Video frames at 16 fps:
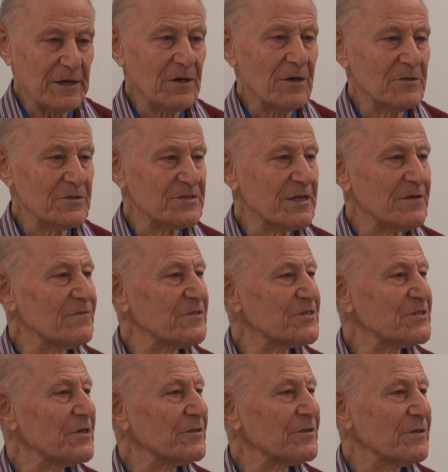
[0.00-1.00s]
I can't say for
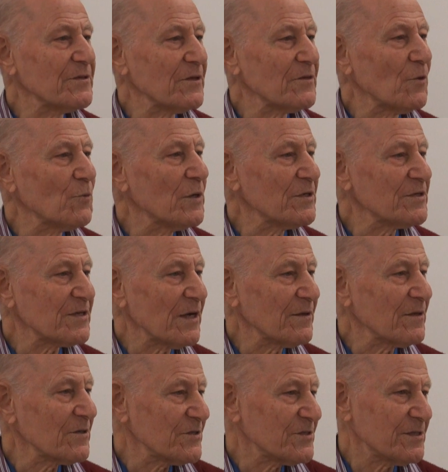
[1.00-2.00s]
certain that there weren't
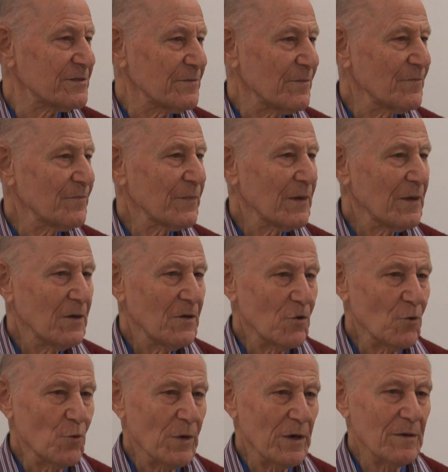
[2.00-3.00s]
others
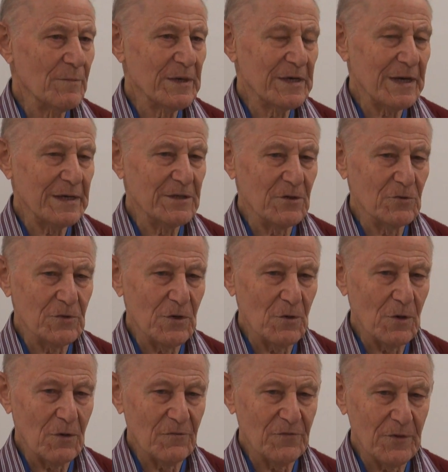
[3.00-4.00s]
who were, but I don't
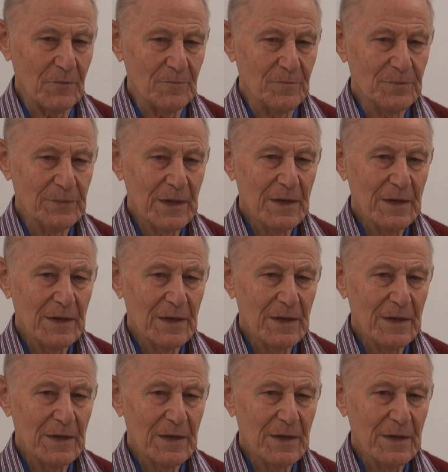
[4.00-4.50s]
know of them.